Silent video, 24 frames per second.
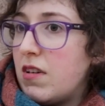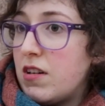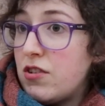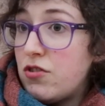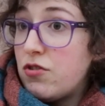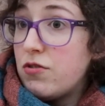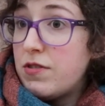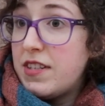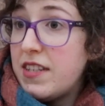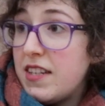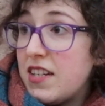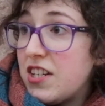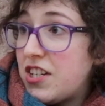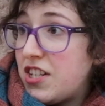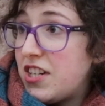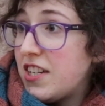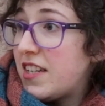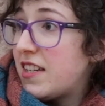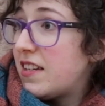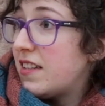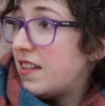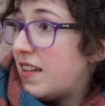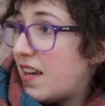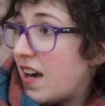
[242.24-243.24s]
And, and go
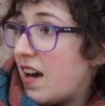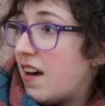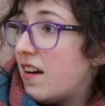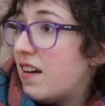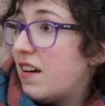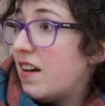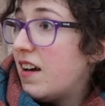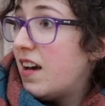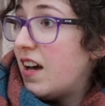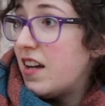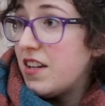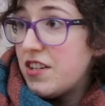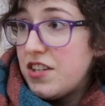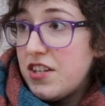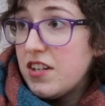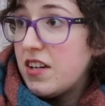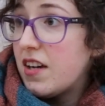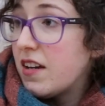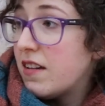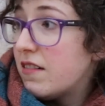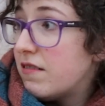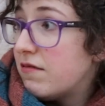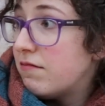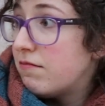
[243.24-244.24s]
deeper. She, yeah, and she
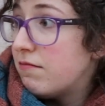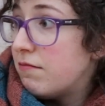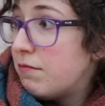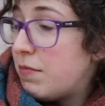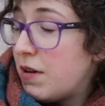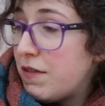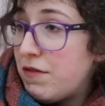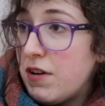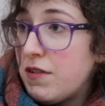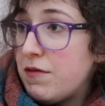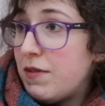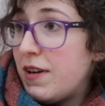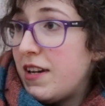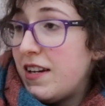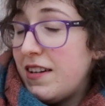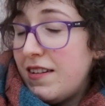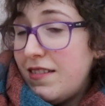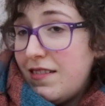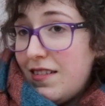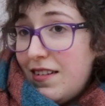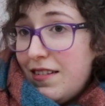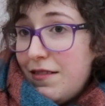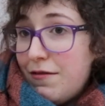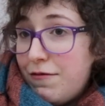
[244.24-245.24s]
can be friendly.
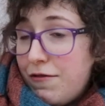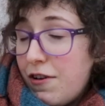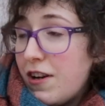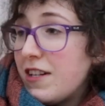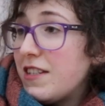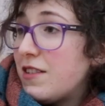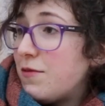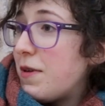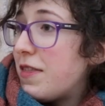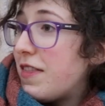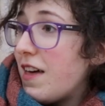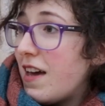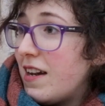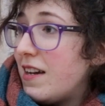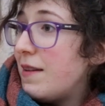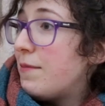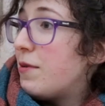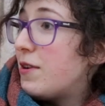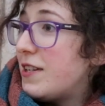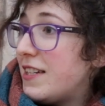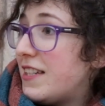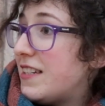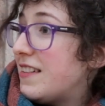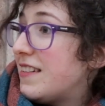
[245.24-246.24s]
friends with
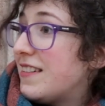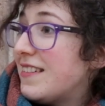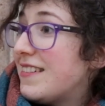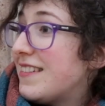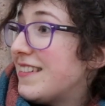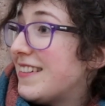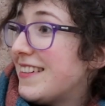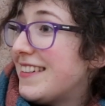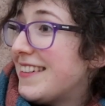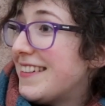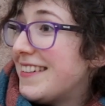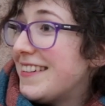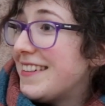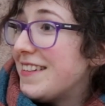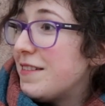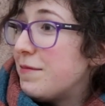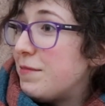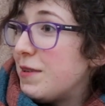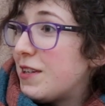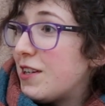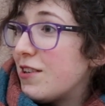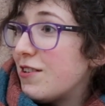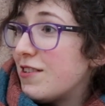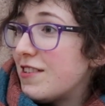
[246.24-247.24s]
anybody. Whoa.
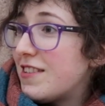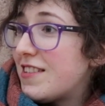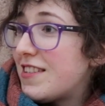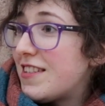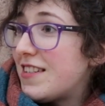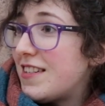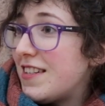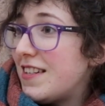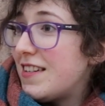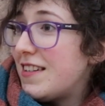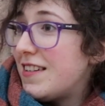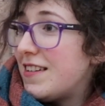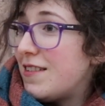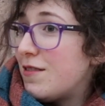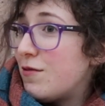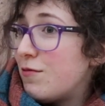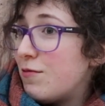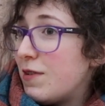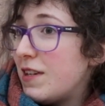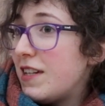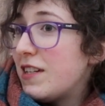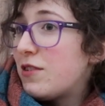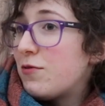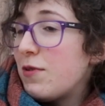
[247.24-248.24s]
Because she
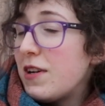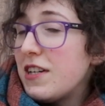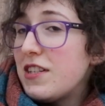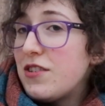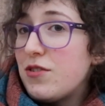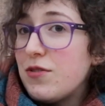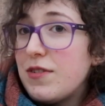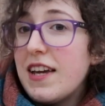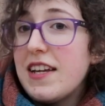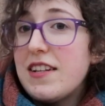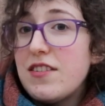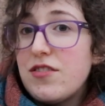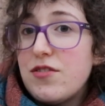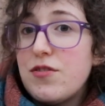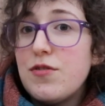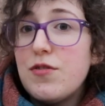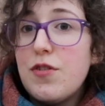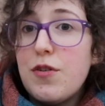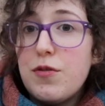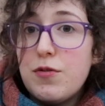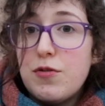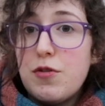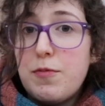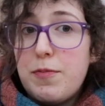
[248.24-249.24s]
really tries to get to
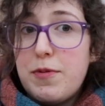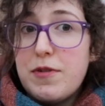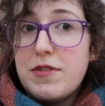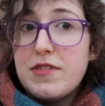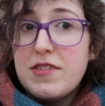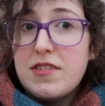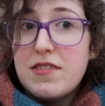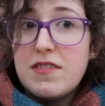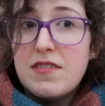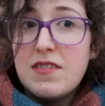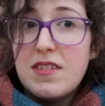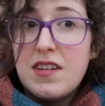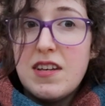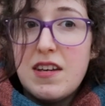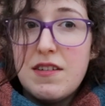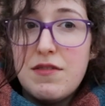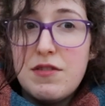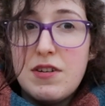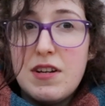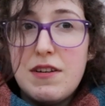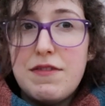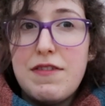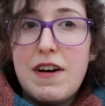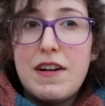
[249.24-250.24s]
know the person,
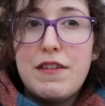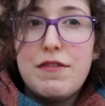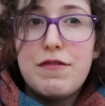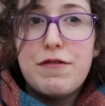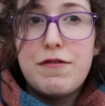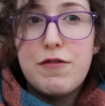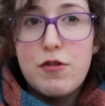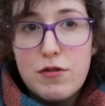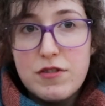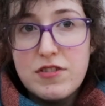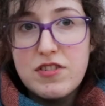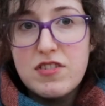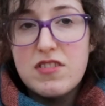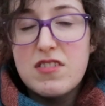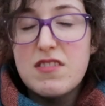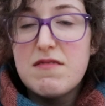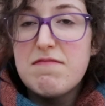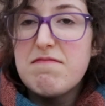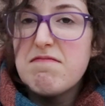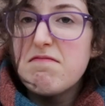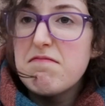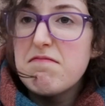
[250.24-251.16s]
even if at first